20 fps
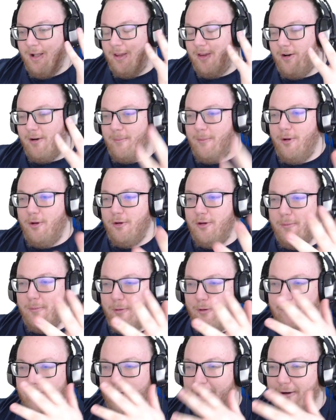there are
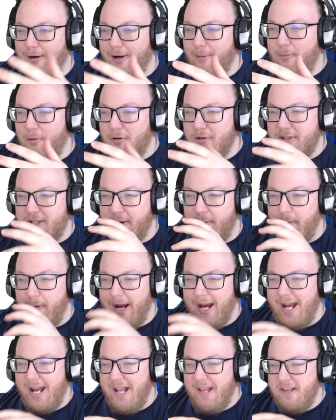multiple variables that
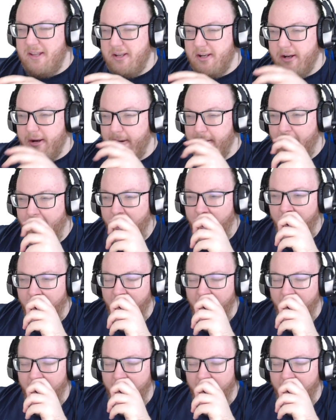went into